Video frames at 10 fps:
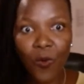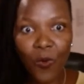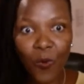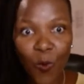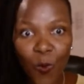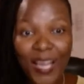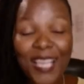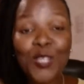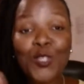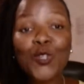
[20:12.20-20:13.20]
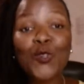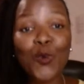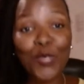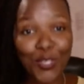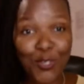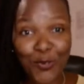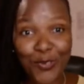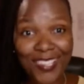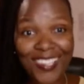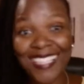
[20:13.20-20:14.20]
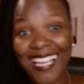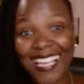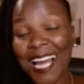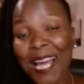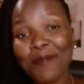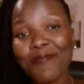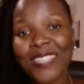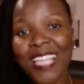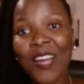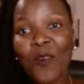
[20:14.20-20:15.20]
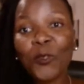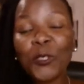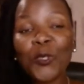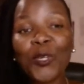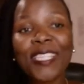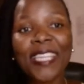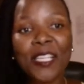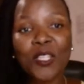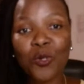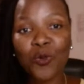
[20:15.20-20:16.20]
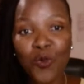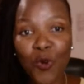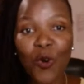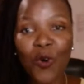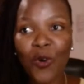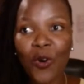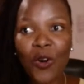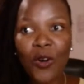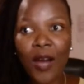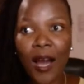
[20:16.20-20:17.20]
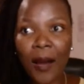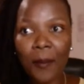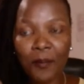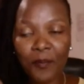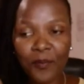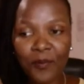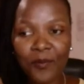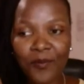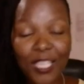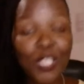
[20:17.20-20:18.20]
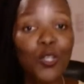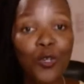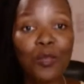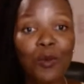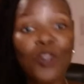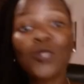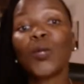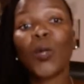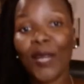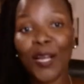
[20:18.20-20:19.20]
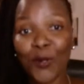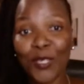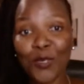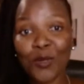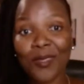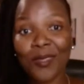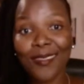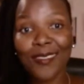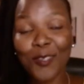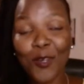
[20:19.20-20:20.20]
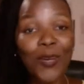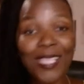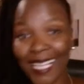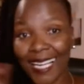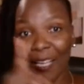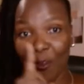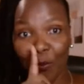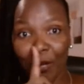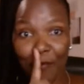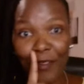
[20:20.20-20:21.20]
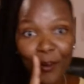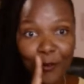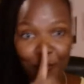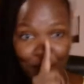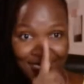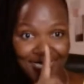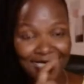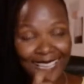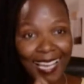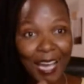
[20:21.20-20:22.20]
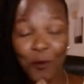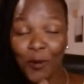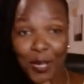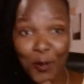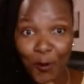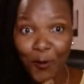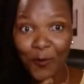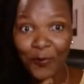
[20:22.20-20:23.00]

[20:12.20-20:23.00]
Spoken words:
willing to know the truth. Because at times we do not get to know the truth because you don't want to know the truth. Where it's kind of like you put a finger on your face and it's like, I don't want to know.